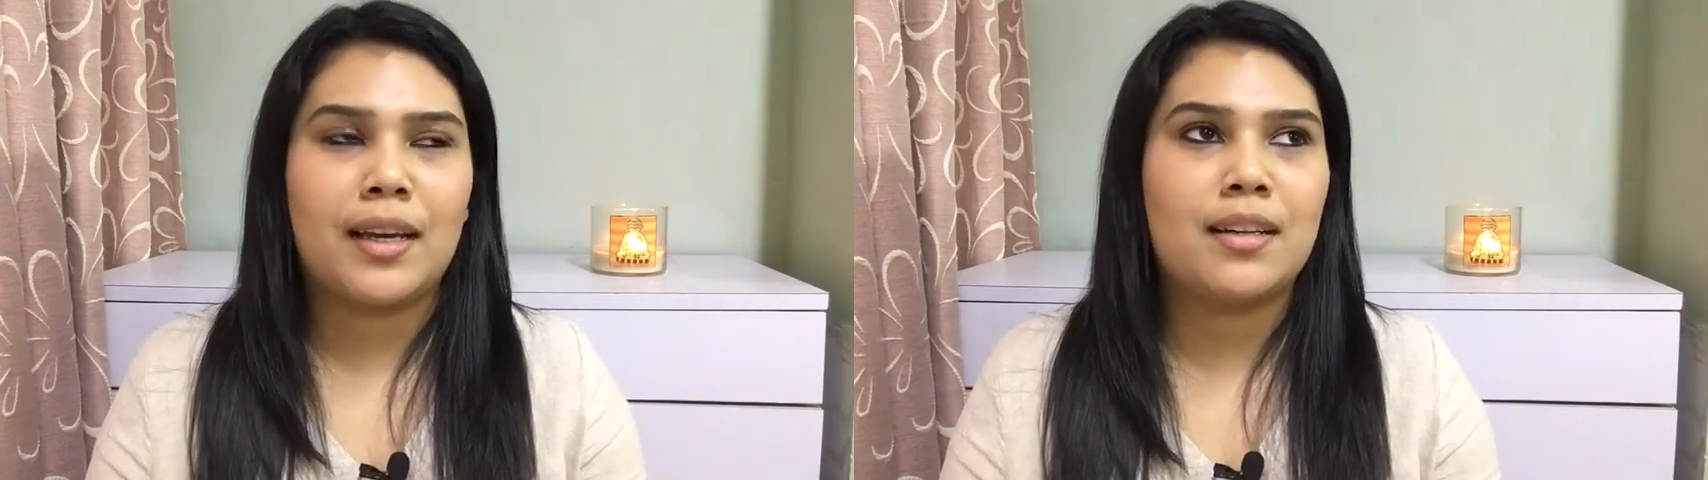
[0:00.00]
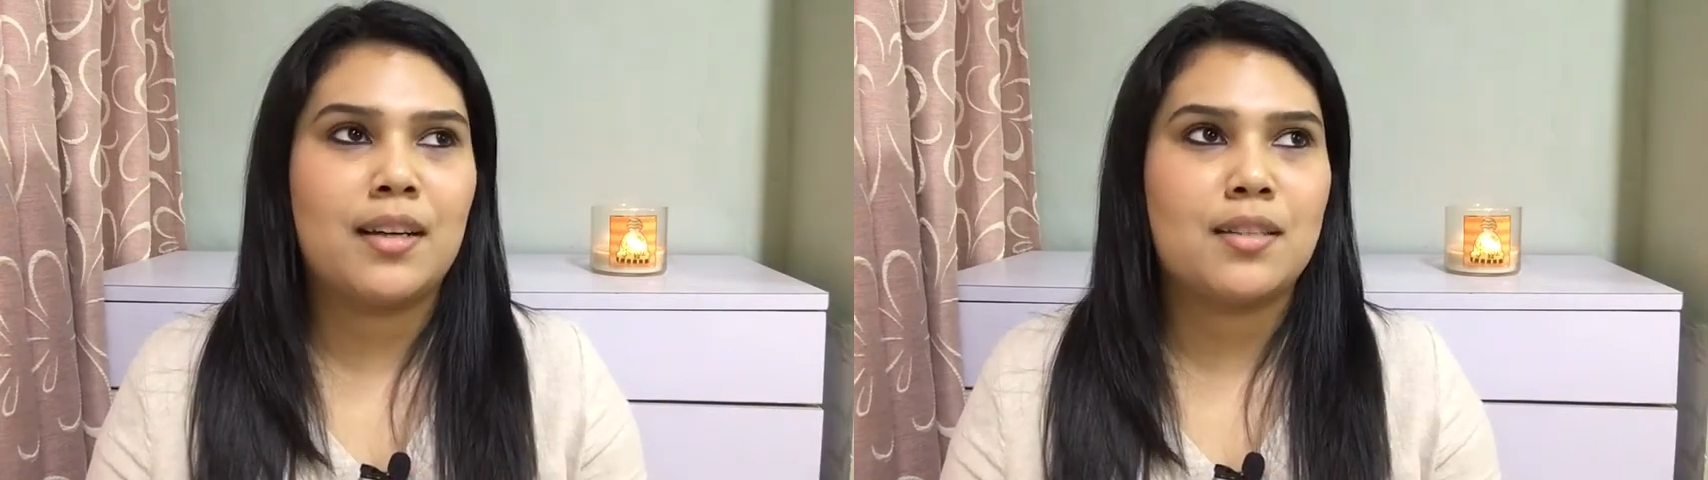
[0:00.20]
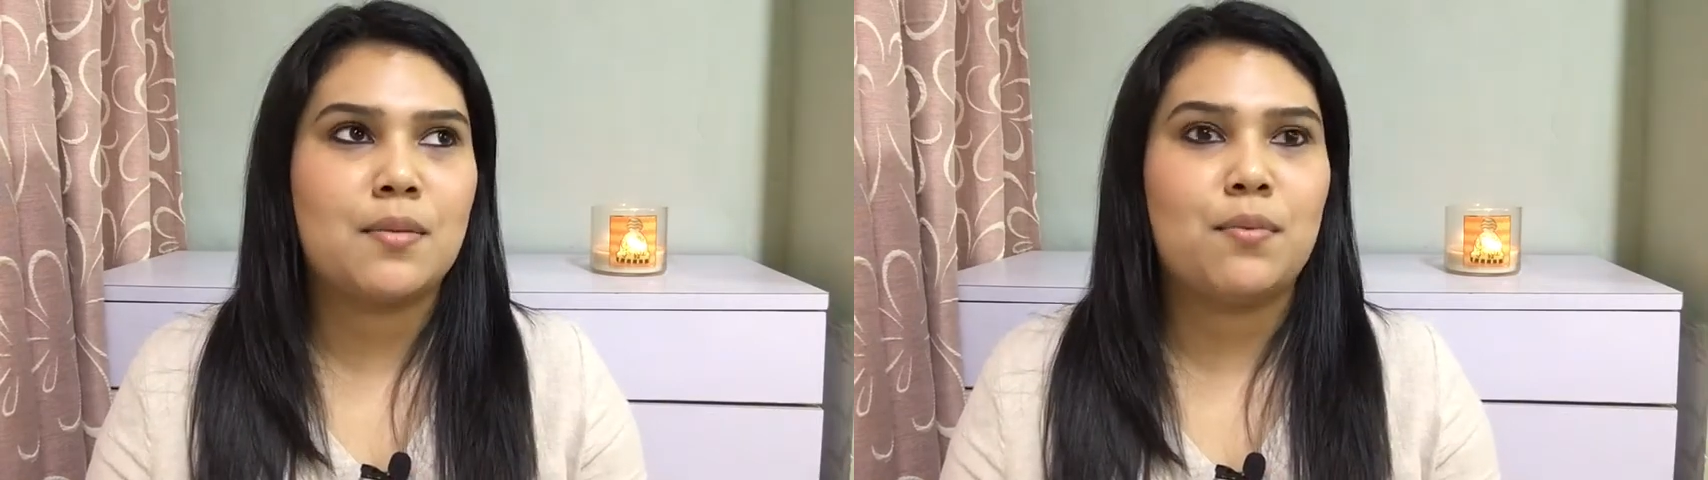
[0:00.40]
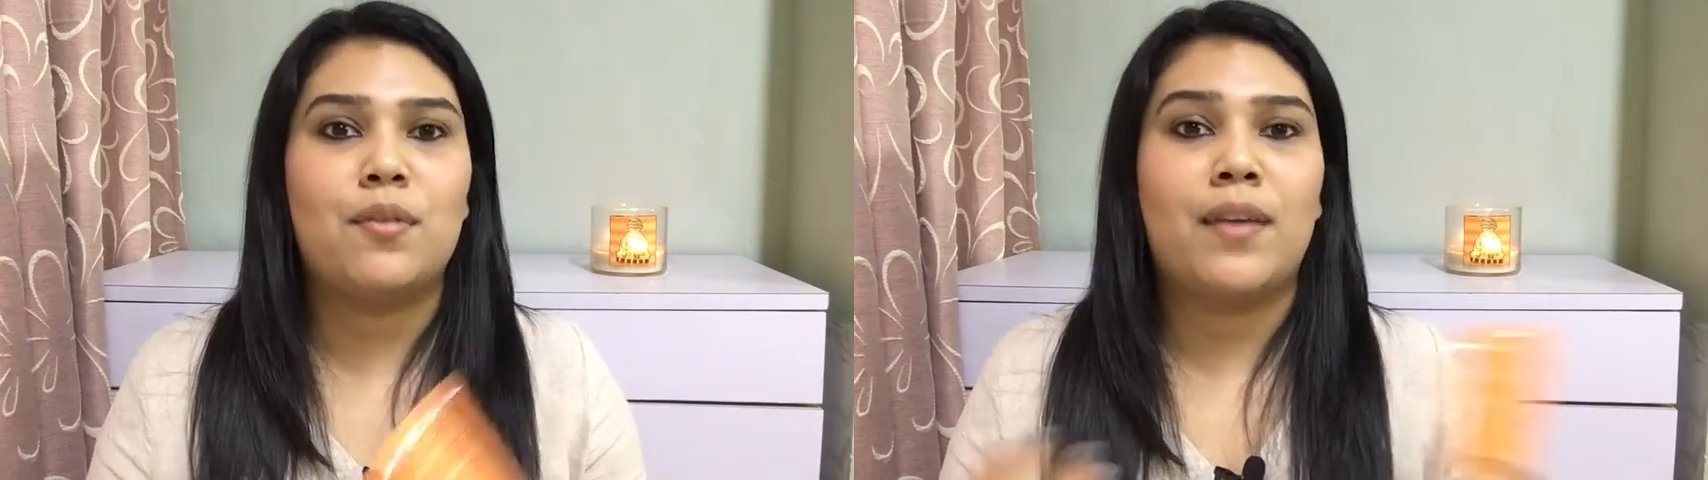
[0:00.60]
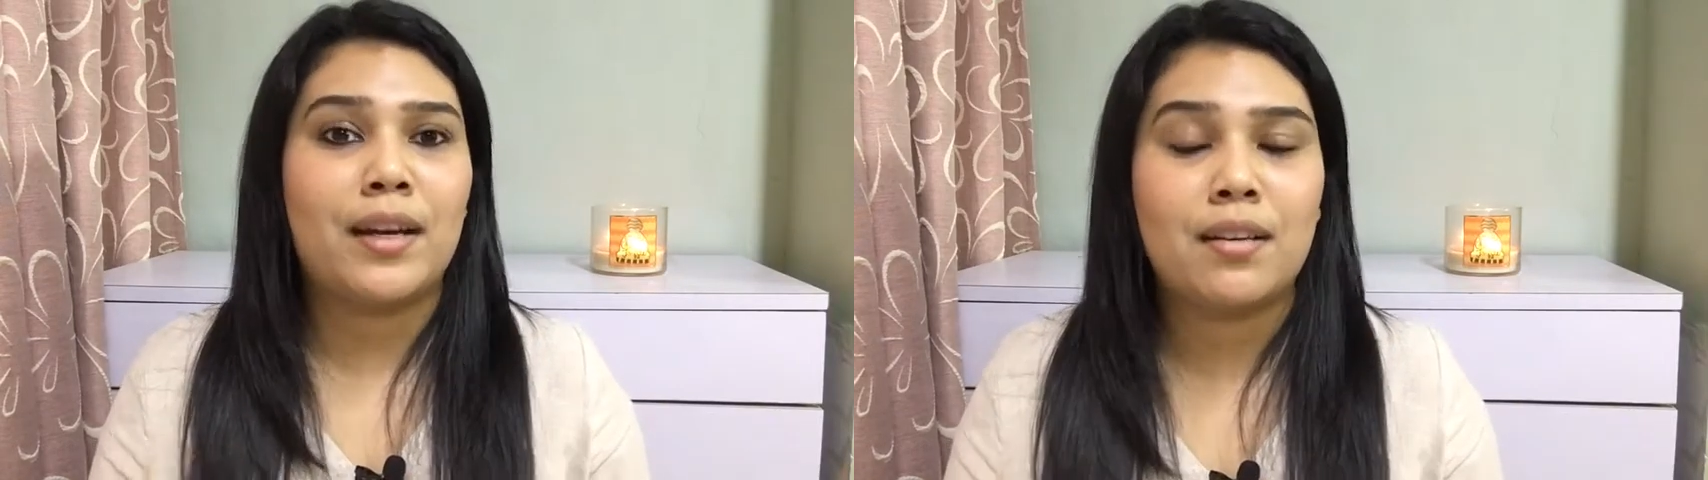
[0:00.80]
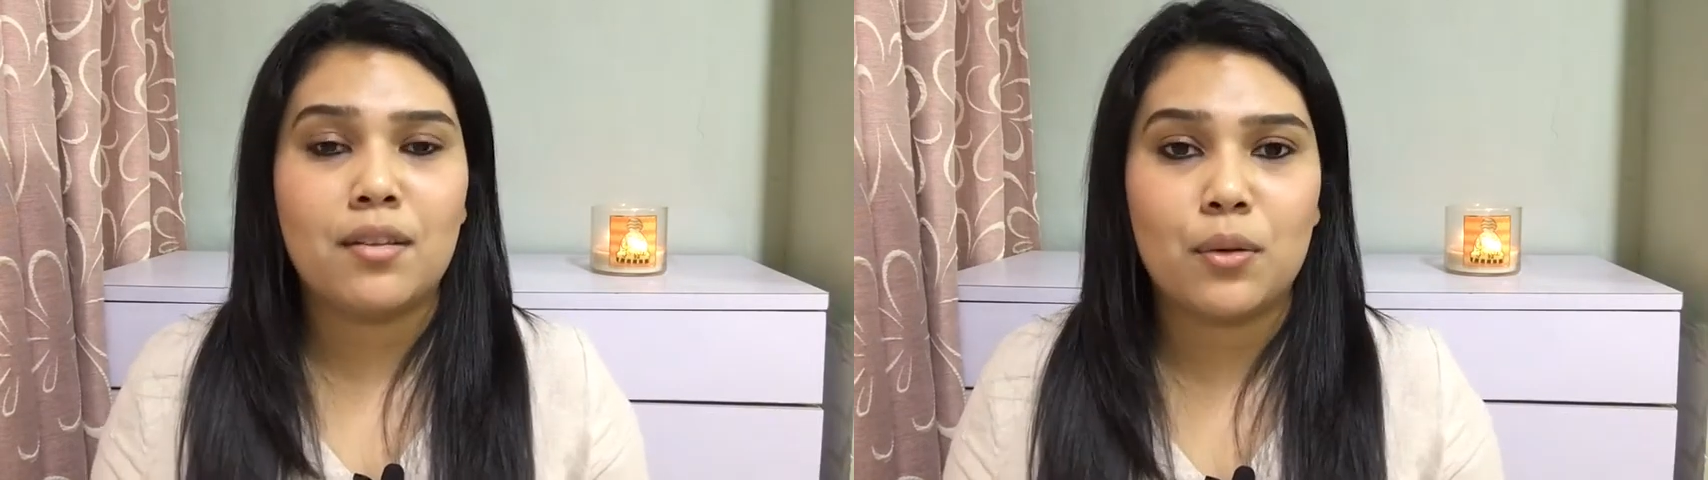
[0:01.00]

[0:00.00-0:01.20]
it doesn't prevent